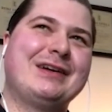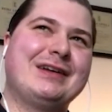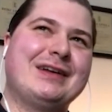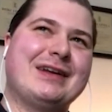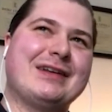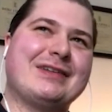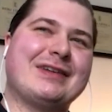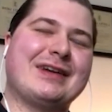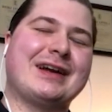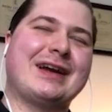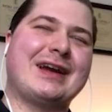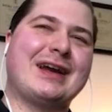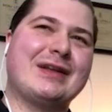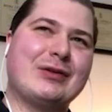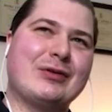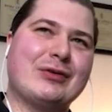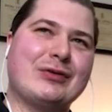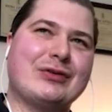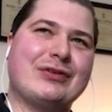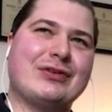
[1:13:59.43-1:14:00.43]
It's like, can
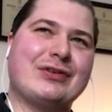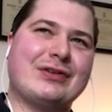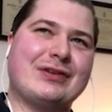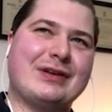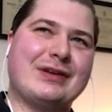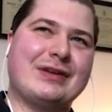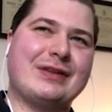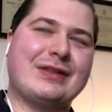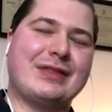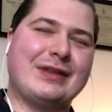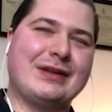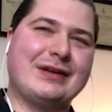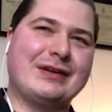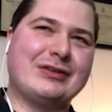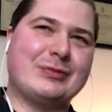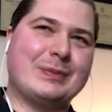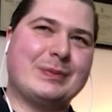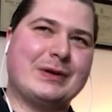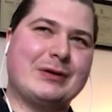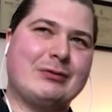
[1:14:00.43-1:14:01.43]
those
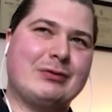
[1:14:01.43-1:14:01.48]
things be